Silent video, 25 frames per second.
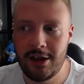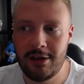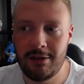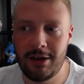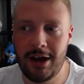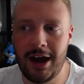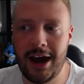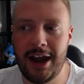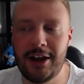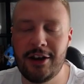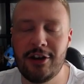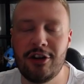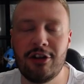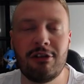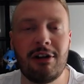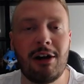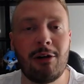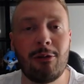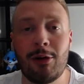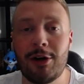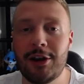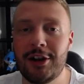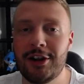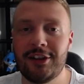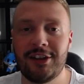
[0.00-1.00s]
I knew
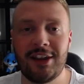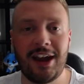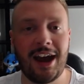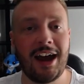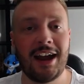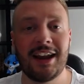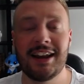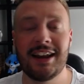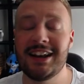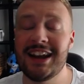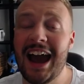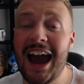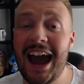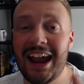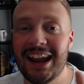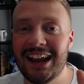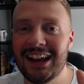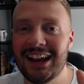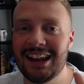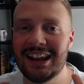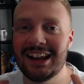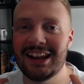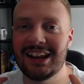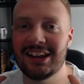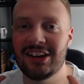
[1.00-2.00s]

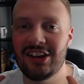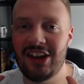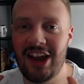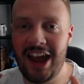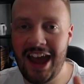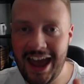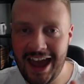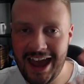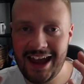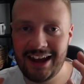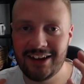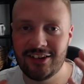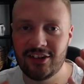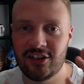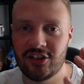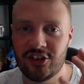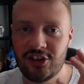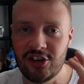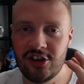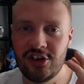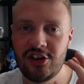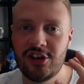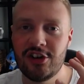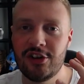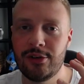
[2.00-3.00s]
I had to
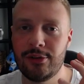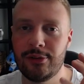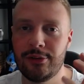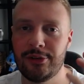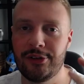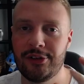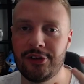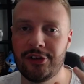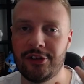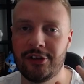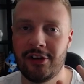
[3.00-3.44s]
use